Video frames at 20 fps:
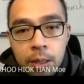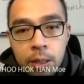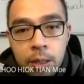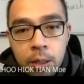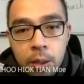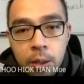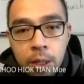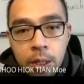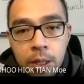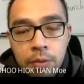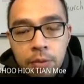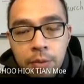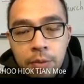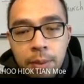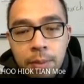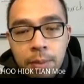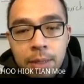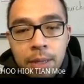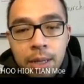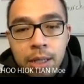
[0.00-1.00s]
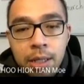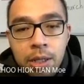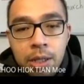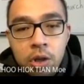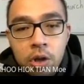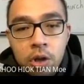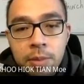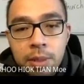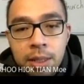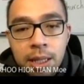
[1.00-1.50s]
Okay, remember the
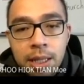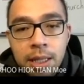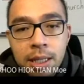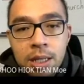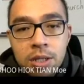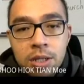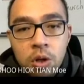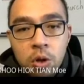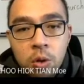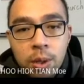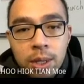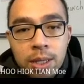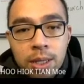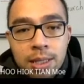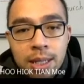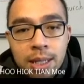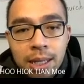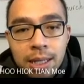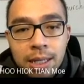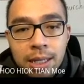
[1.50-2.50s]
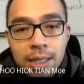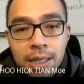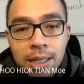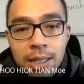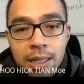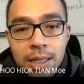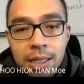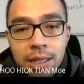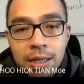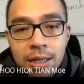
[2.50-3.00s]
normal line is always 90
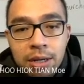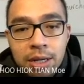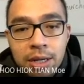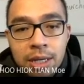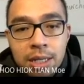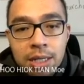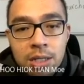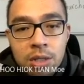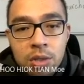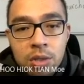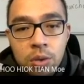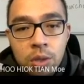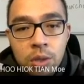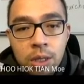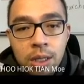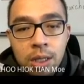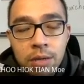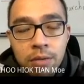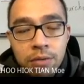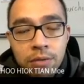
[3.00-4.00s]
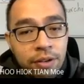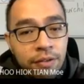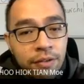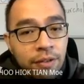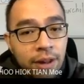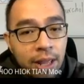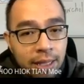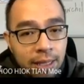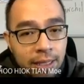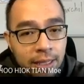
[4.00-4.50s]
degrees to the
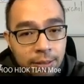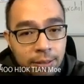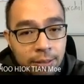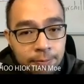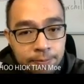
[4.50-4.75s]
reflector.